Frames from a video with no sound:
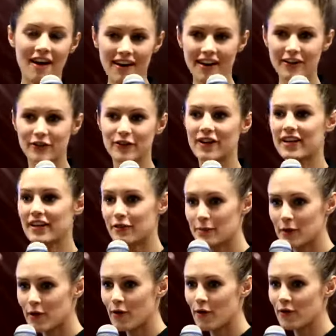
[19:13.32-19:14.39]
All right, cool. I'll give
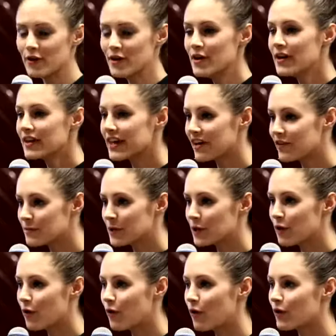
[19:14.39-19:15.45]
him a call. Gave him a
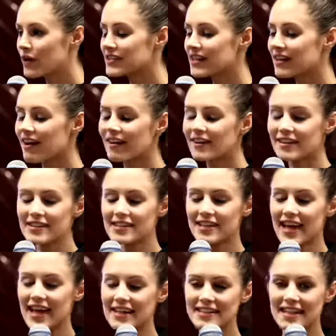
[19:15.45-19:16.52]
call. He's like, oh no, it's
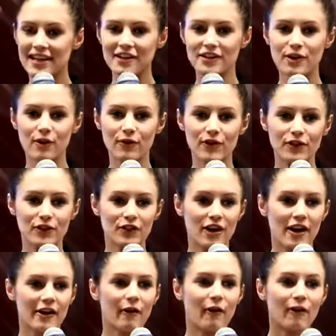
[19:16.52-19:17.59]
okay, Dan. I told the new
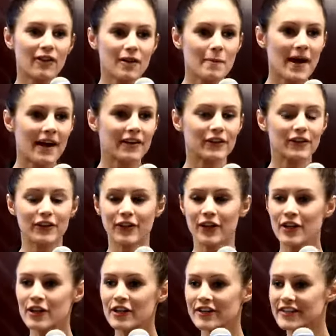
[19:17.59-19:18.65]
guy all about you.
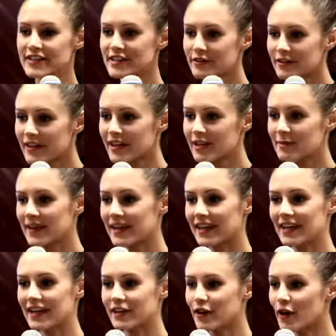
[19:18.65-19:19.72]
You're still going to be
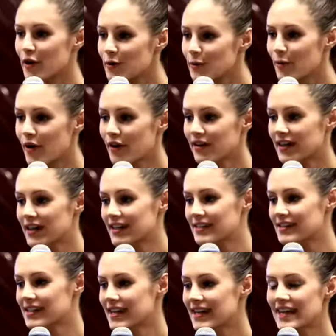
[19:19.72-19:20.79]
in. No worries
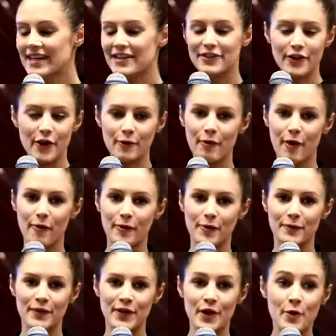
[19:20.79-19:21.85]
worries, no
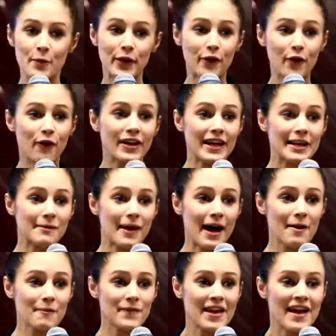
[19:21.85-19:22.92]
problem. We call him
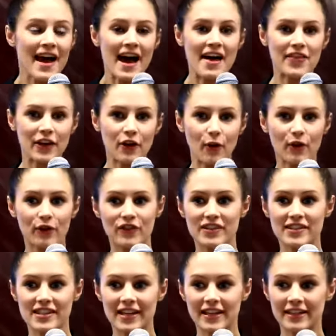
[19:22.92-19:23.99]
up and then all of a
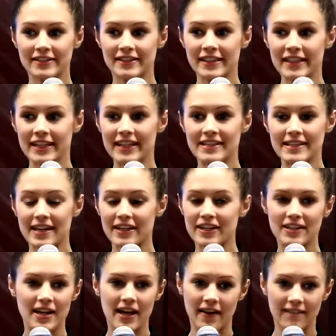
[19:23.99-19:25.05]
sudden he's like,
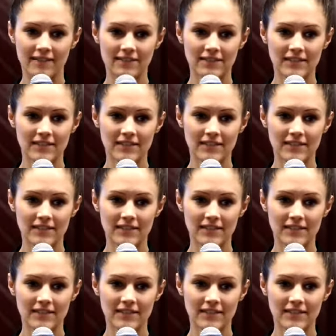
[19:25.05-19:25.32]
nah,